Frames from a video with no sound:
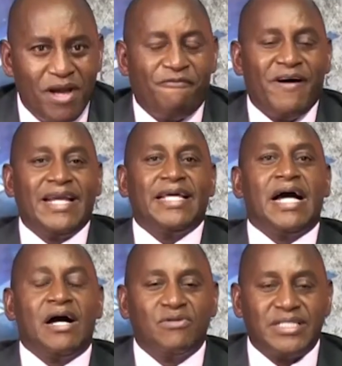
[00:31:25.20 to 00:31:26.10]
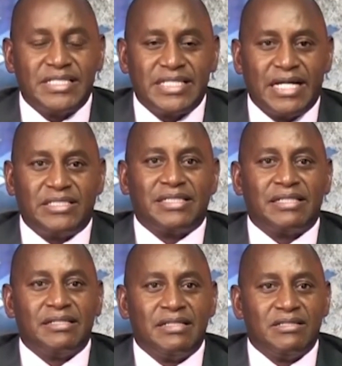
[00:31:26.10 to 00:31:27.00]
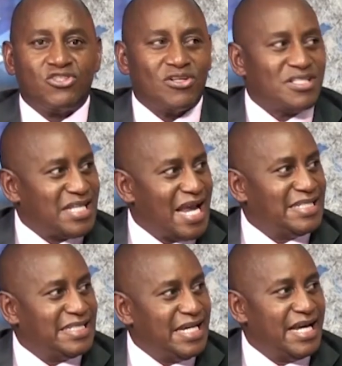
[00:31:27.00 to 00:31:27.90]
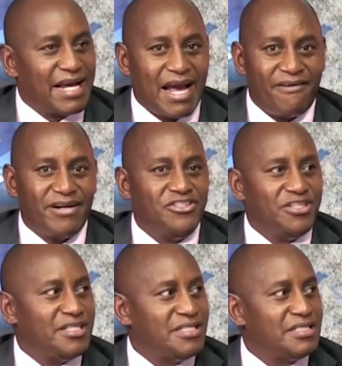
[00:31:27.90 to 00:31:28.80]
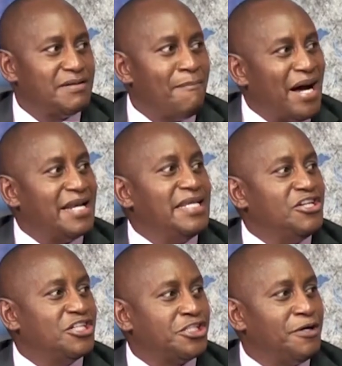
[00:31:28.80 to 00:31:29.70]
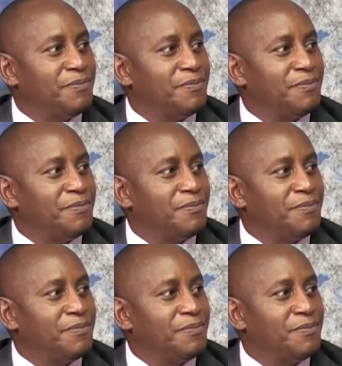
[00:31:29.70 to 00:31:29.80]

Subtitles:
are finding out is that society encourages bad leadership.